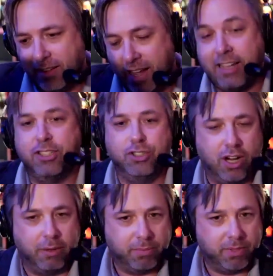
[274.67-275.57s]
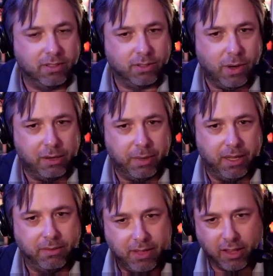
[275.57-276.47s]
I actually dropped quite a
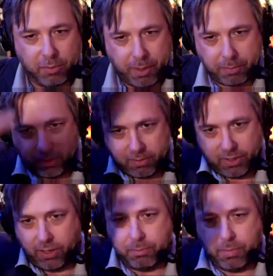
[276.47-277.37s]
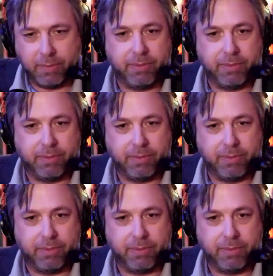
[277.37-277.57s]
bit. Other people, you know, bumped up.